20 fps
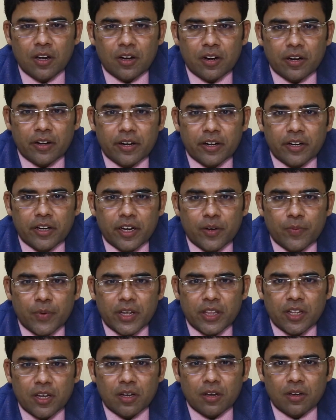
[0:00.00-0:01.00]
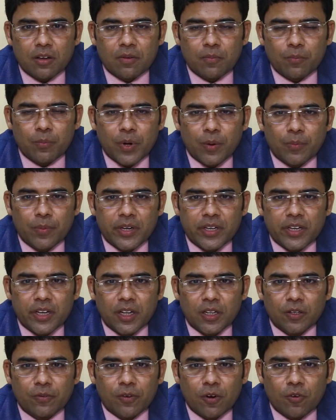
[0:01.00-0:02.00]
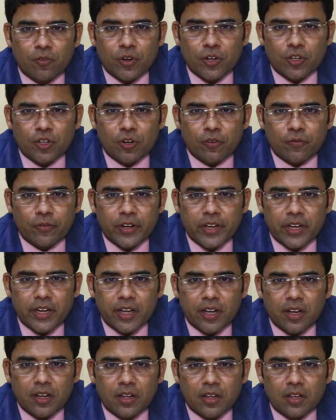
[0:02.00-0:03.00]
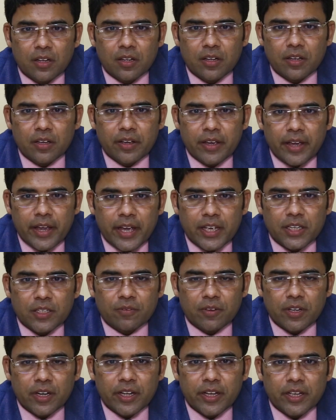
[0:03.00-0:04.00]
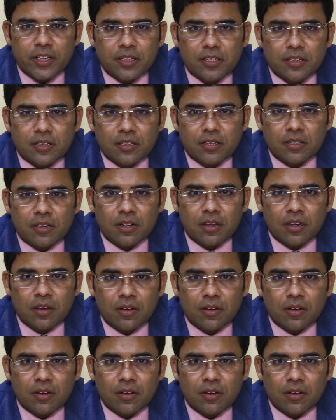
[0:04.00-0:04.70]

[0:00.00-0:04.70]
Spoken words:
conducted by the Public Health Foundation of India, as well as